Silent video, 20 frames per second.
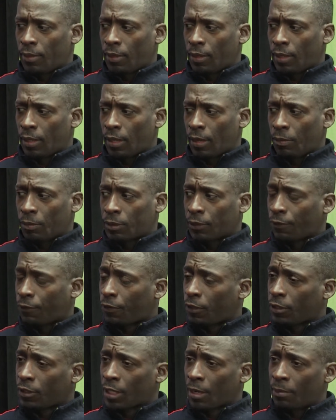it was the
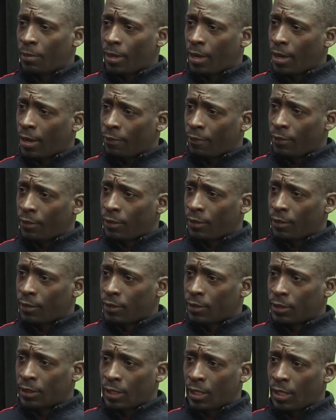first time ever
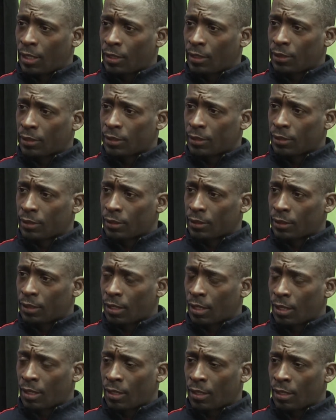seeing
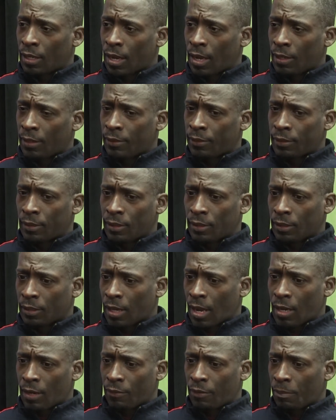
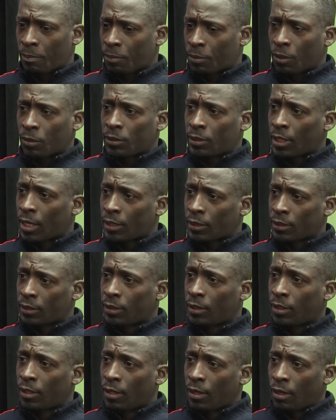kind of a protest
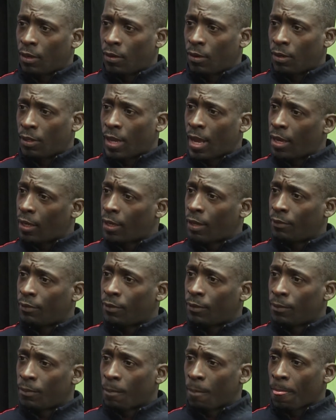on that
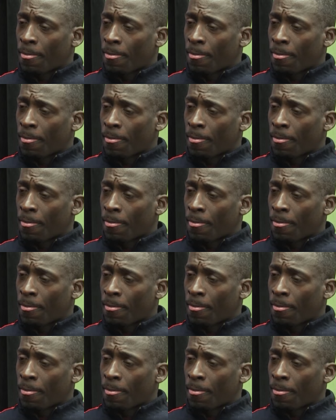level.